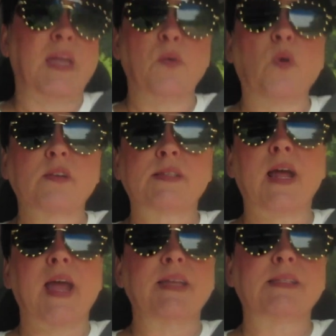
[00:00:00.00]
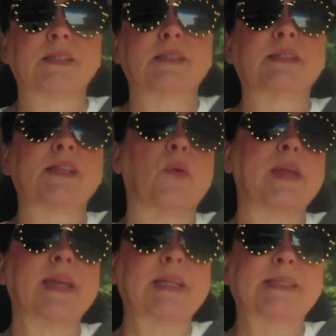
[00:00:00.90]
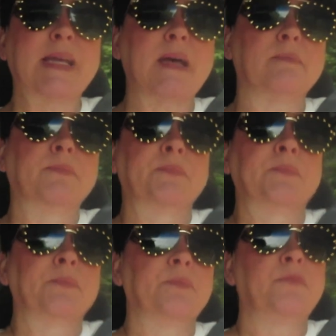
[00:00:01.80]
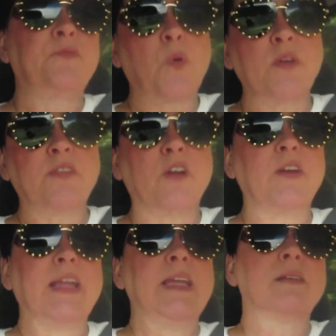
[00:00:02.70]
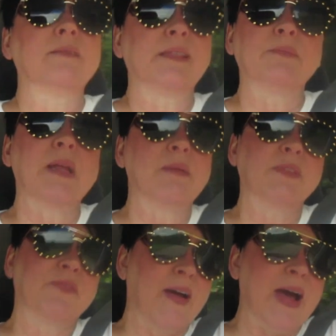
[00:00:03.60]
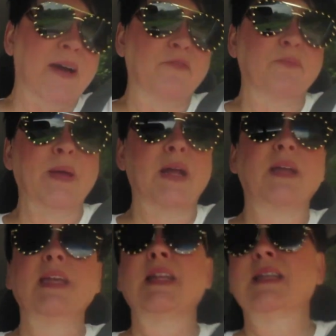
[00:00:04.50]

he works nights, so he gets up 4.30, sometimes 5, but I, and